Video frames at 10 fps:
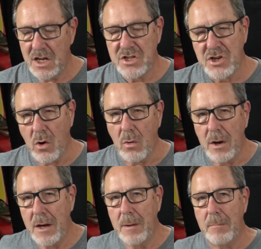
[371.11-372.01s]
So
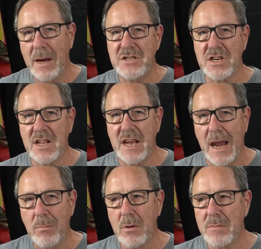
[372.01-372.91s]

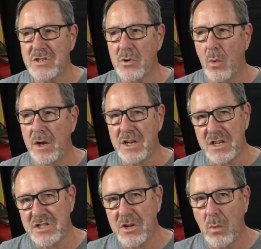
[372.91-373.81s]
basically, Abram is the one,
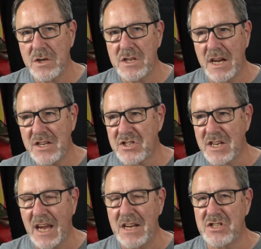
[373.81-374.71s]
he's the one that
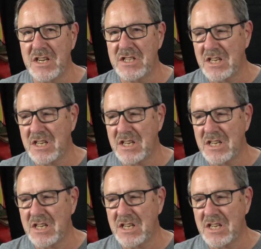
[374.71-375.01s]
instigates this.